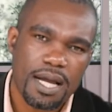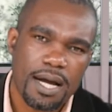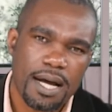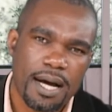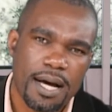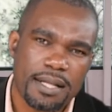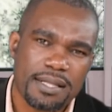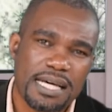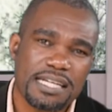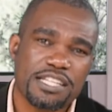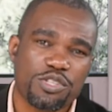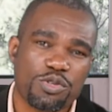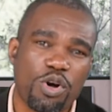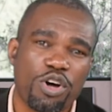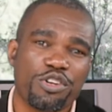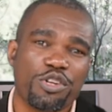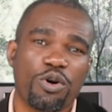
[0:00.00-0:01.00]
uh, that is
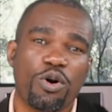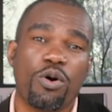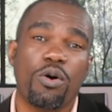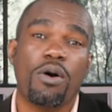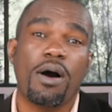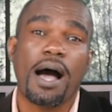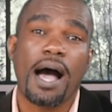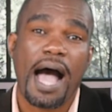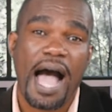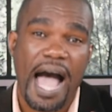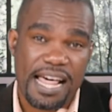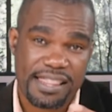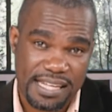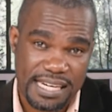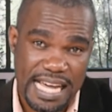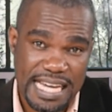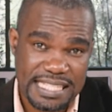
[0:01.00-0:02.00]
on your
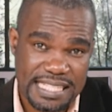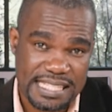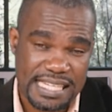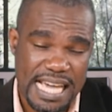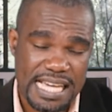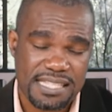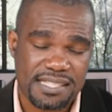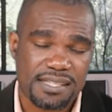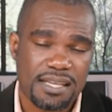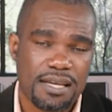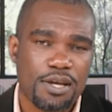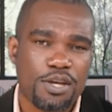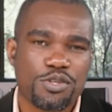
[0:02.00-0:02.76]
other 90 days.